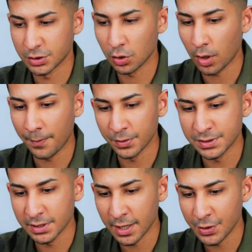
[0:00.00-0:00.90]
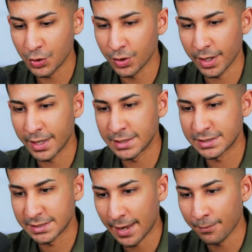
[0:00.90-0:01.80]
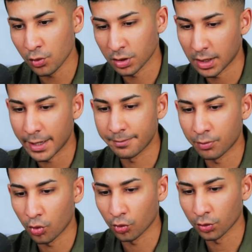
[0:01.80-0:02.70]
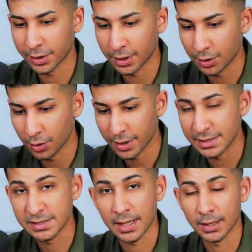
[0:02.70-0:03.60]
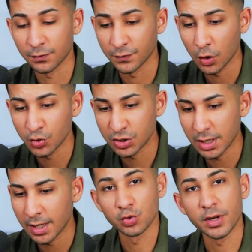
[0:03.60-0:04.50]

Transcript: So I put together a sample client portal here inside of Notion so